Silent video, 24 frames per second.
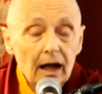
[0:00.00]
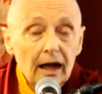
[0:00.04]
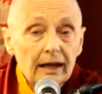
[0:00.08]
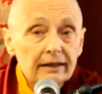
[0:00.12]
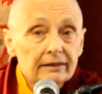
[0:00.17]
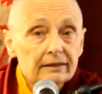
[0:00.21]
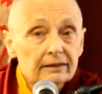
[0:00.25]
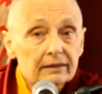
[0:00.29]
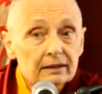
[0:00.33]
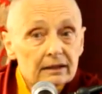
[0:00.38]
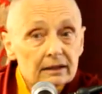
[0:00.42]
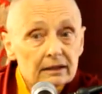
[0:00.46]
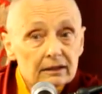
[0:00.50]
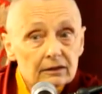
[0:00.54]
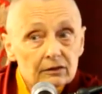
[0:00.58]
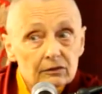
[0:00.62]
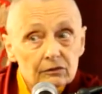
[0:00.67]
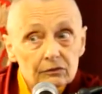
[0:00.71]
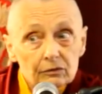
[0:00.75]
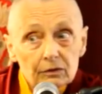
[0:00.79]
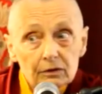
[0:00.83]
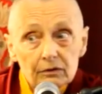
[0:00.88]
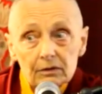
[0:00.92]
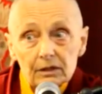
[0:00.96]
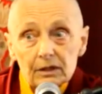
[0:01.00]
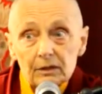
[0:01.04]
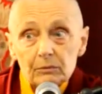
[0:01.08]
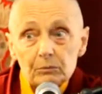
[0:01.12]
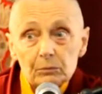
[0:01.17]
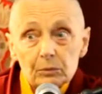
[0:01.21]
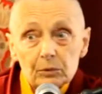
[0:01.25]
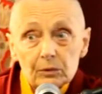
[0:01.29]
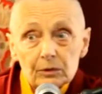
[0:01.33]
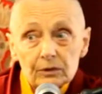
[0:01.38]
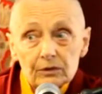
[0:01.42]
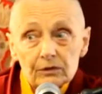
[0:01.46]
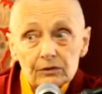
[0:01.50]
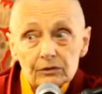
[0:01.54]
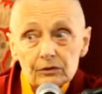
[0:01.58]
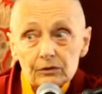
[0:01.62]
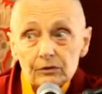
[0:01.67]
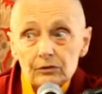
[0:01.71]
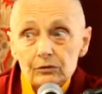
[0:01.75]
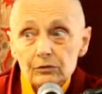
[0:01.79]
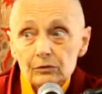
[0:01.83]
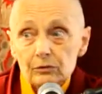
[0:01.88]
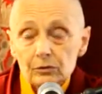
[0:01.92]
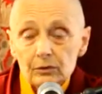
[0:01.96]
I think it's very
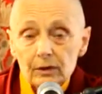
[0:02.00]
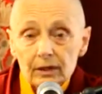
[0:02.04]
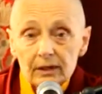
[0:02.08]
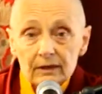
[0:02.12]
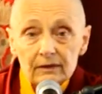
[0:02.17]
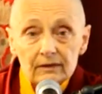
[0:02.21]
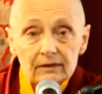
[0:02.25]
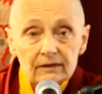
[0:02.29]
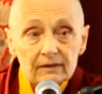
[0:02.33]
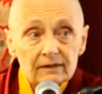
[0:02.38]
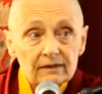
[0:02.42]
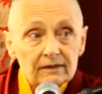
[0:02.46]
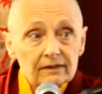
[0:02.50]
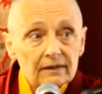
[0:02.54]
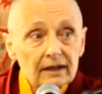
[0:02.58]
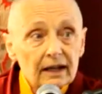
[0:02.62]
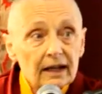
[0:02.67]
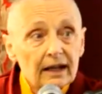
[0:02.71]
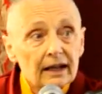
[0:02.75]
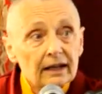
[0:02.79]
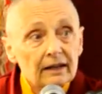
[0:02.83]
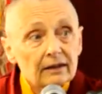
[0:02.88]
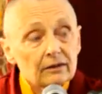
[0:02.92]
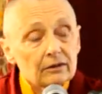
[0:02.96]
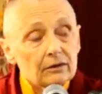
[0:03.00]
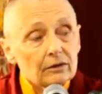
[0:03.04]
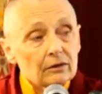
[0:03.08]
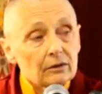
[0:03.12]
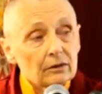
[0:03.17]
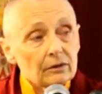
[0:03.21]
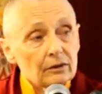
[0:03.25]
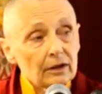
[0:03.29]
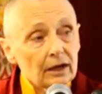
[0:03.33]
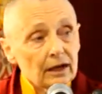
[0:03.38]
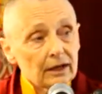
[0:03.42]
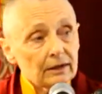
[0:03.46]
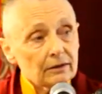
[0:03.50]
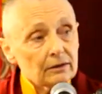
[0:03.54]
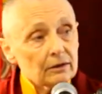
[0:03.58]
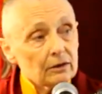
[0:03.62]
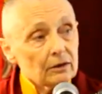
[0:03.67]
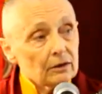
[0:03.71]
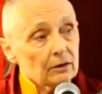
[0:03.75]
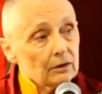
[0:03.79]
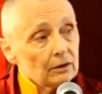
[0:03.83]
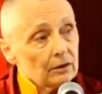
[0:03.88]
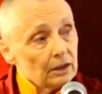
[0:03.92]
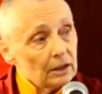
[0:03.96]
important to understand that
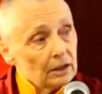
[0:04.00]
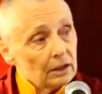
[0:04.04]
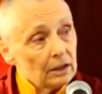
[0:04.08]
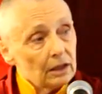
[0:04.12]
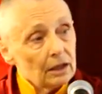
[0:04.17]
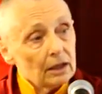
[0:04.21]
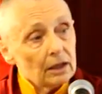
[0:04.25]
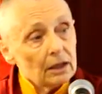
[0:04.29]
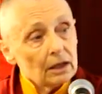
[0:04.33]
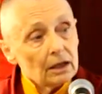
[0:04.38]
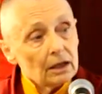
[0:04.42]
the